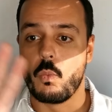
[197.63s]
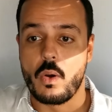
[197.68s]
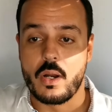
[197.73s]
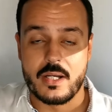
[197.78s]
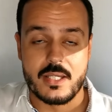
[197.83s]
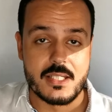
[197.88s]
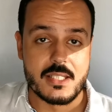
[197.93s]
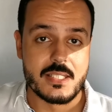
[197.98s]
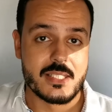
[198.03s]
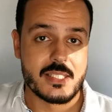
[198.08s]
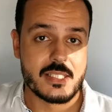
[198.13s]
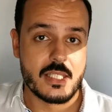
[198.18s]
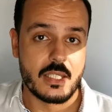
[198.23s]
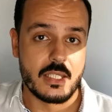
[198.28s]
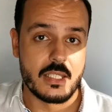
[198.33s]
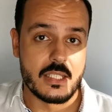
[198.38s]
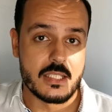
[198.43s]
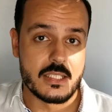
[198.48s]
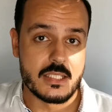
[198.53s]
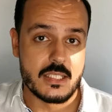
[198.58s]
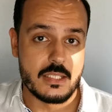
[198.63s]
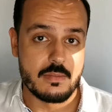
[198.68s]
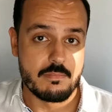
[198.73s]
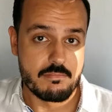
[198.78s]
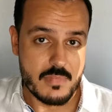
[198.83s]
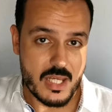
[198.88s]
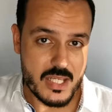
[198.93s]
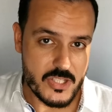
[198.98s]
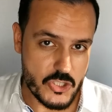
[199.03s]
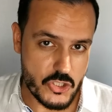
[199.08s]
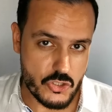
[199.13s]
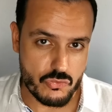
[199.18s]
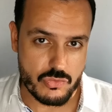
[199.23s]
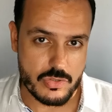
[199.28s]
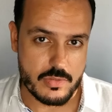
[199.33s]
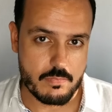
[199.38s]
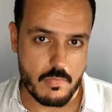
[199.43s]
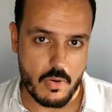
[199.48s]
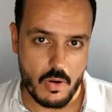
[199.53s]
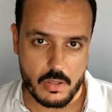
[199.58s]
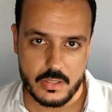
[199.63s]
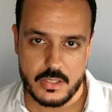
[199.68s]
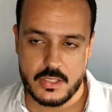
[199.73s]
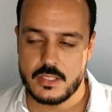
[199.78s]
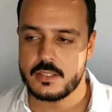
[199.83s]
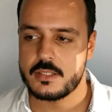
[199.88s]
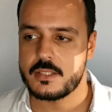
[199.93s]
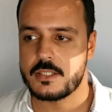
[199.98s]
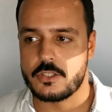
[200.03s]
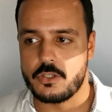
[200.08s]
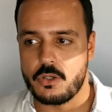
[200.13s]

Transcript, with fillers: what is in the mainstream market.